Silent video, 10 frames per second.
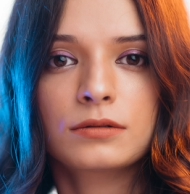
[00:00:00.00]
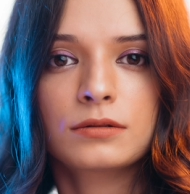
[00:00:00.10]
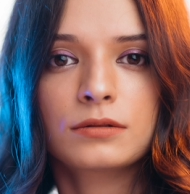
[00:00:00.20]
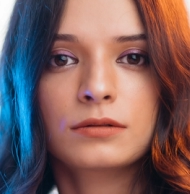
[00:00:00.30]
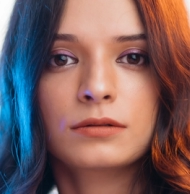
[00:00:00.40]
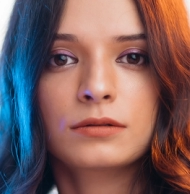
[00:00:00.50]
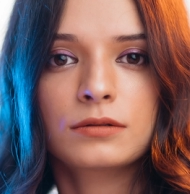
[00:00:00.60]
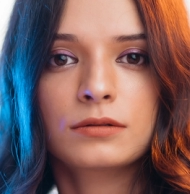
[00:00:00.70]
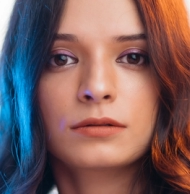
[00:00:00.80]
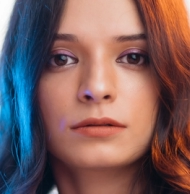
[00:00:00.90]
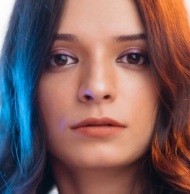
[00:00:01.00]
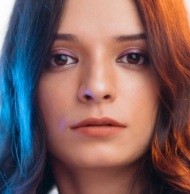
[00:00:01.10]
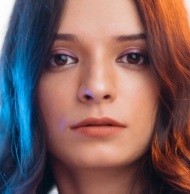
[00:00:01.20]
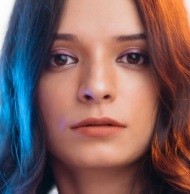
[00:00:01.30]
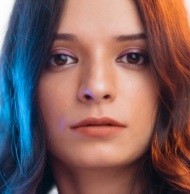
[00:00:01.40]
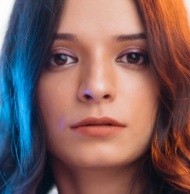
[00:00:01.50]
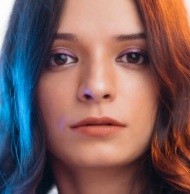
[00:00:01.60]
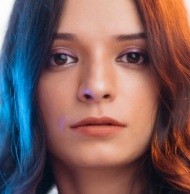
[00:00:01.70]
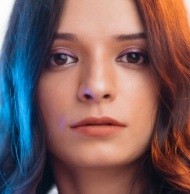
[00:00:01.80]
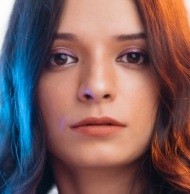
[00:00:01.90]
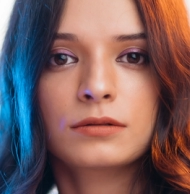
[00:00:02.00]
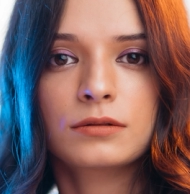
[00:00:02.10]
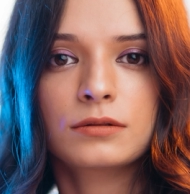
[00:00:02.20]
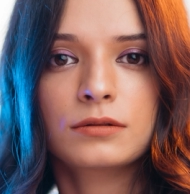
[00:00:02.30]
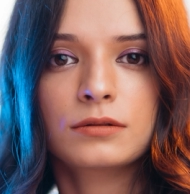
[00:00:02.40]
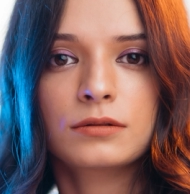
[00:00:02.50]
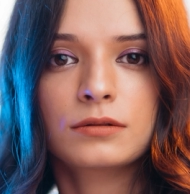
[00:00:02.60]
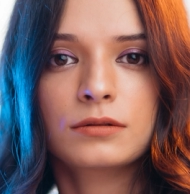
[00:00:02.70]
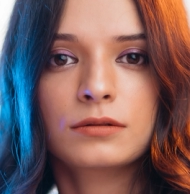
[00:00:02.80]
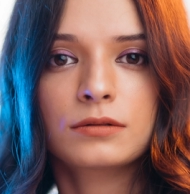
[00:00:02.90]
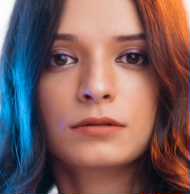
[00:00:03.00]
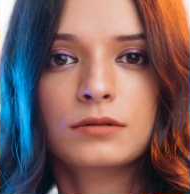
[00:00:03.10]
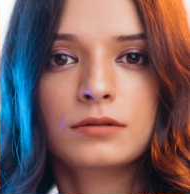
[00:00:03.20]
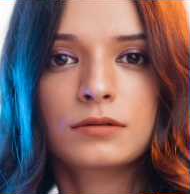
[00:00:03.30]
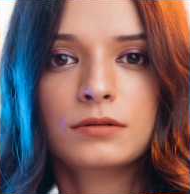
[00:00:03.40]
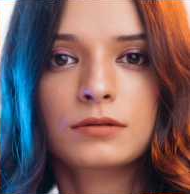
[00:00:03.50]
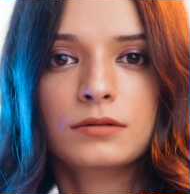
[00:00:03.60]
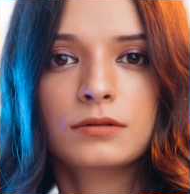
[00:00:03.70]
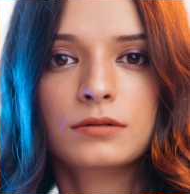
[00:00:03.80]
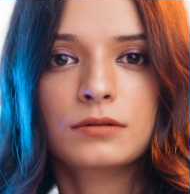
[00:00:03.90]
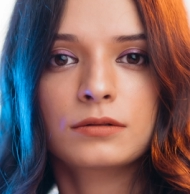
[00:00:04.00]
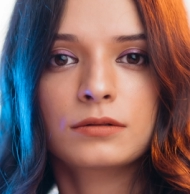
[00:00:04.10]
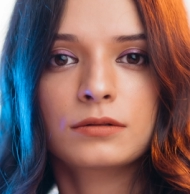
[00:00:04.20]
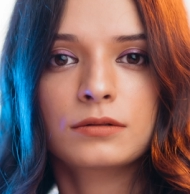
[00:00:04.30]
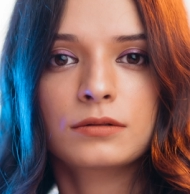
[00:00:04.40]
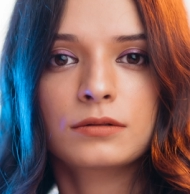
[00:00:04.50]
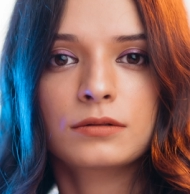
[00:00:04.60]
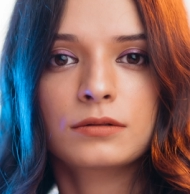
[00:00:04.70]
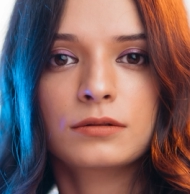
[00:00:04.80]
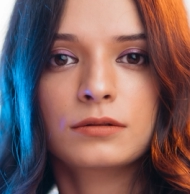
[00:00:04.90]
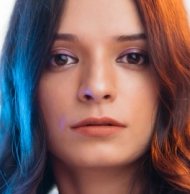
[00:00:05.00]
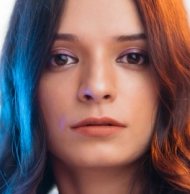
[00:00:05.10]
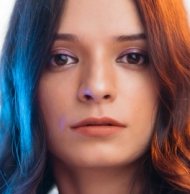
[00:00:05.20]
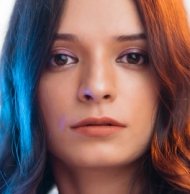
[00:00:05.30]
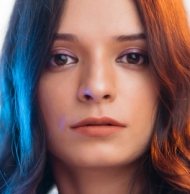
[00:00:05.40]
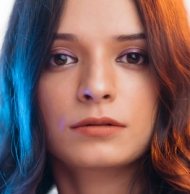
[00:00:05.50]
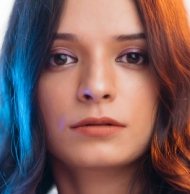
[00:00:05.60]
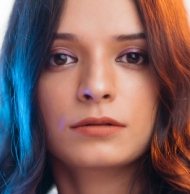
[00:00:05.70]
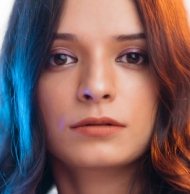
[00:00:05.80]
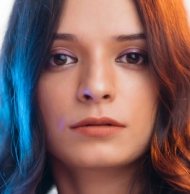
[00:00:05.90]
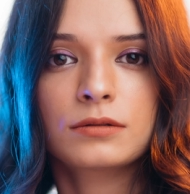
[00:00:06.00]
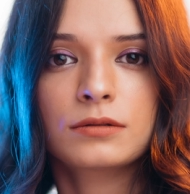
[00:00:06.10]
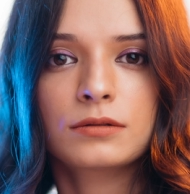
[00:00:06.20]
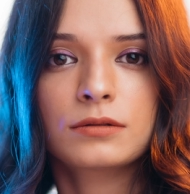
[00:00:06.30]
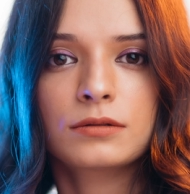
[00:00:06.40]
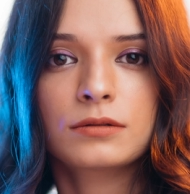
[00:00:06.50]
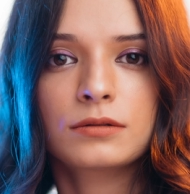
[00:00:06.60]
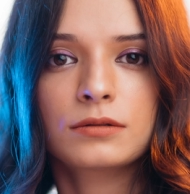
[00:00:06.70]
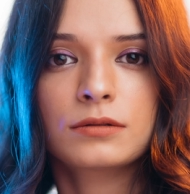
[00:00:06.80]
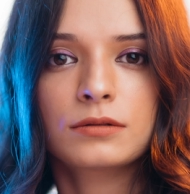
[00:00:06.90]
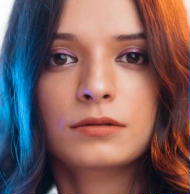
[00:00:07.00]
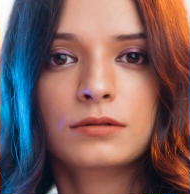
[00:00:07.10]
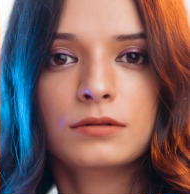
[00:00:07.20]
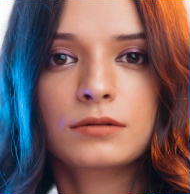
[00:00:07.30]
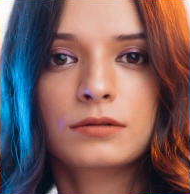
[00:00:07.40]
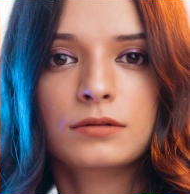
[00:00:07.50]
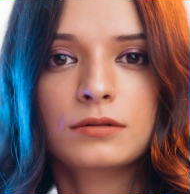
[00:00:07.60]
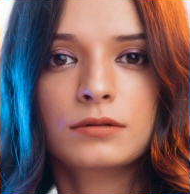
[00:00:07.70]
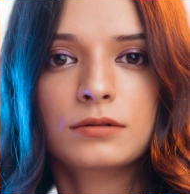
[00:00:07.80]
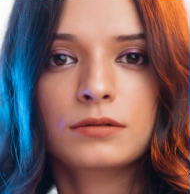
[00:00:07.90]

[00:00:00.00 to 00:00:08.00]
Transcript: [no speech]